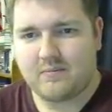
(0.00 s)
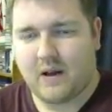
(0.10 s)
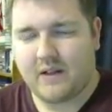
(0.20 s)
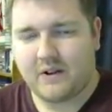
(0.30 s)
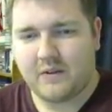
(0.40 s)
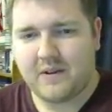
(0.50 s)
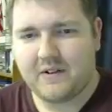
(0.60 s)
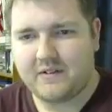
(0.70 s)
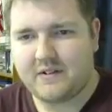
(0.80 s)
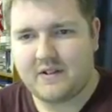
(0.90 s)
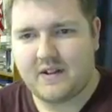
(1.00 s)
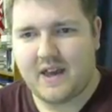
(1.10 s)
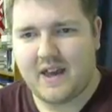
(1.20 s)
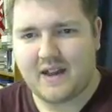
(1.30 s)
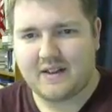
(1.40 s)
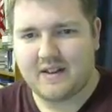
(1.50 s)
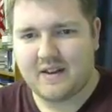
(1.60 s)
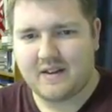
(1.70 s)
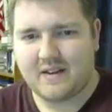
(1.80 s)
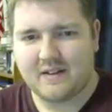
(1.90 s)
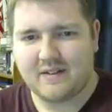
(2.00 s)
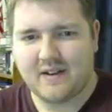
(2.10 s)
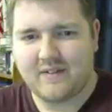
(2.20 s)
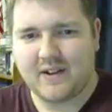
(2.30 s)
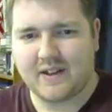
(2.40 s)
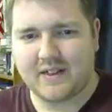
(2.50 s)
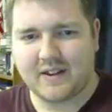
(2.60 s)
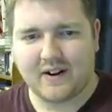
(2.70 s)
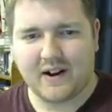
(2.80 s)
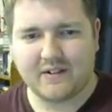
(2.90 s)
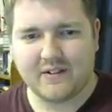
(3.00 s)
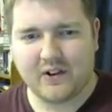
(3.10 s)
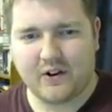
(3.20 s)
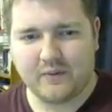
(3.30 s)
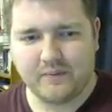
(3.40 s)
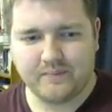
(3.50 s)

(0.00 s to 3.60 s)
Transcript: polynomials and see if you can get the correct result.